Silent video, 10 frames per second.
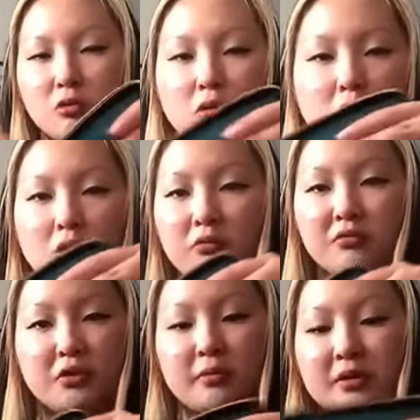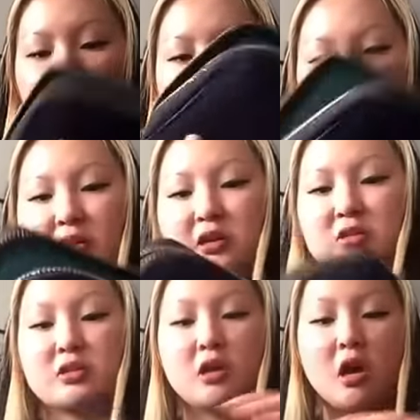whole review about this, but
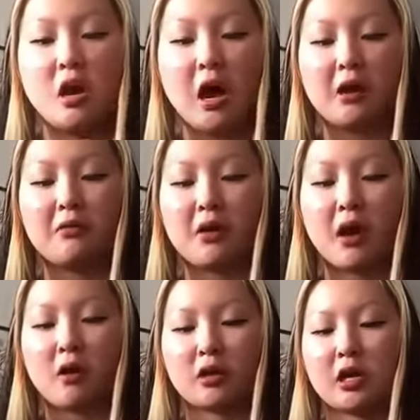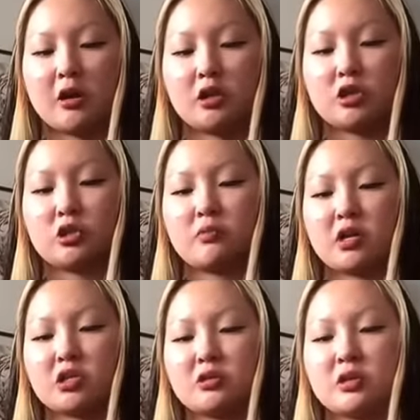I don't carry too
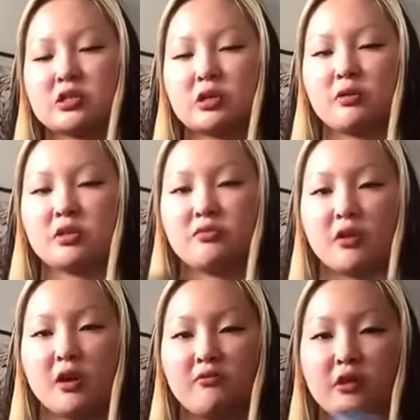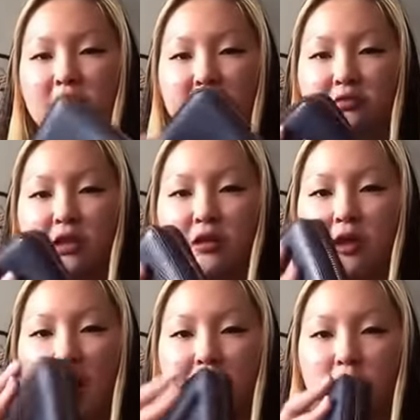much in this, so it's very, very thin
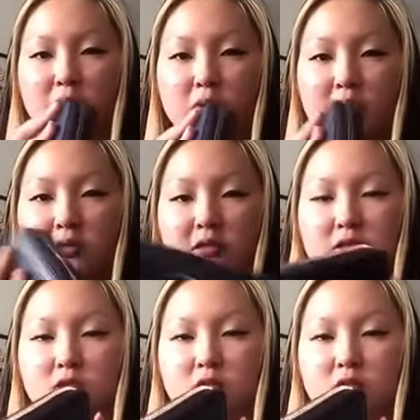at the moment.